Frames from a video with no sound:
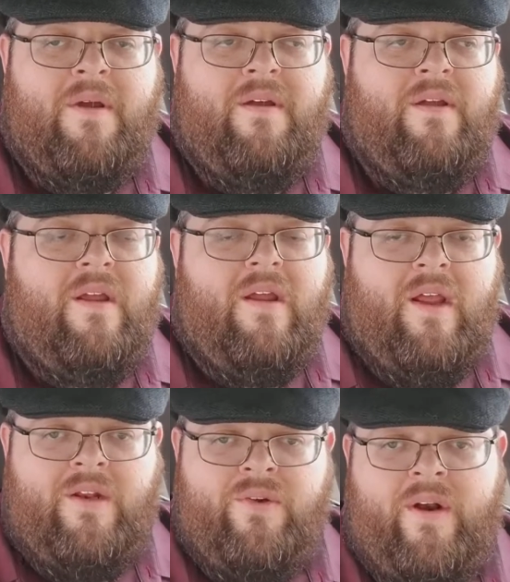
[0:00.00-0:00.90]
uh,
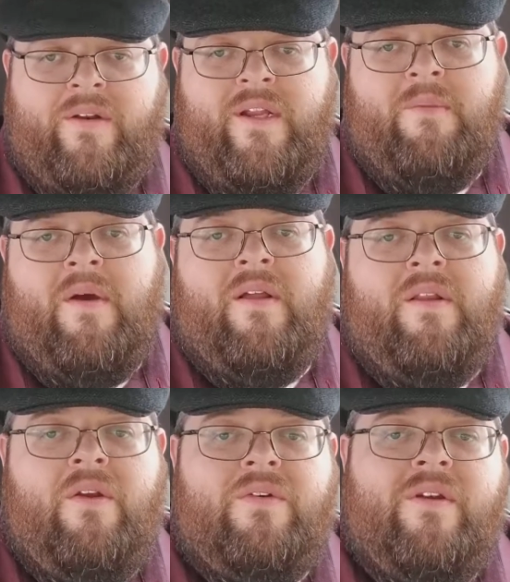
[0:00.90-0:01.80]
and join our team on the
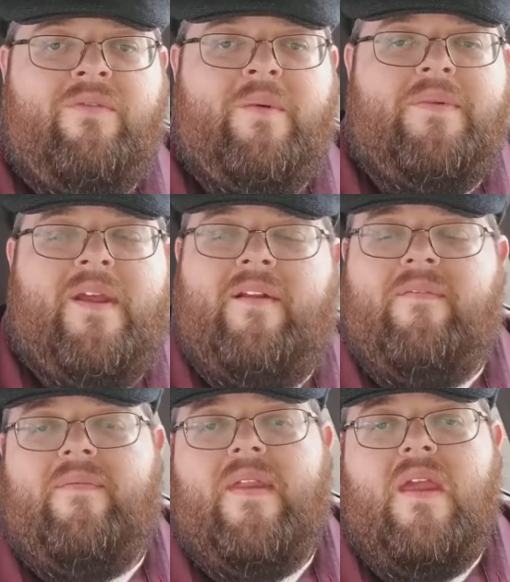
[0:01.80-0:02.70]
No Shave website.
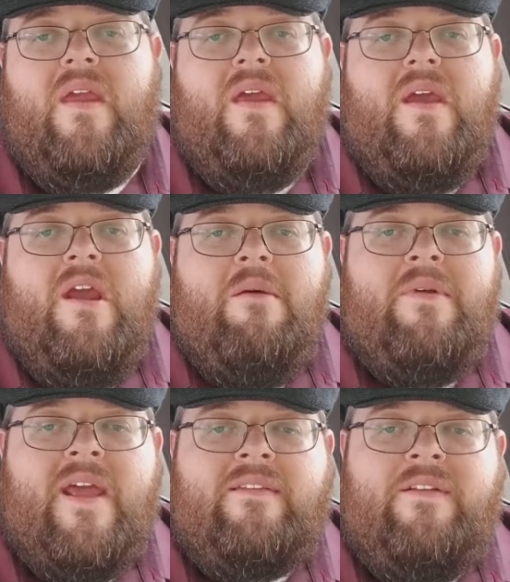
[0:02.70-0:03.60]
But
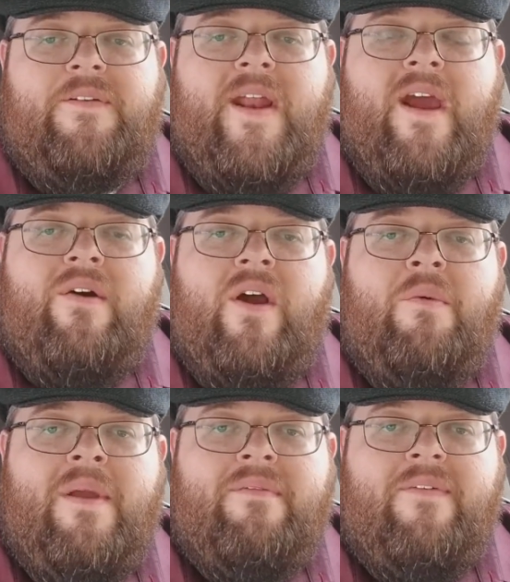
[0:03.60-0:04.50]
that's it for now. I hope you have a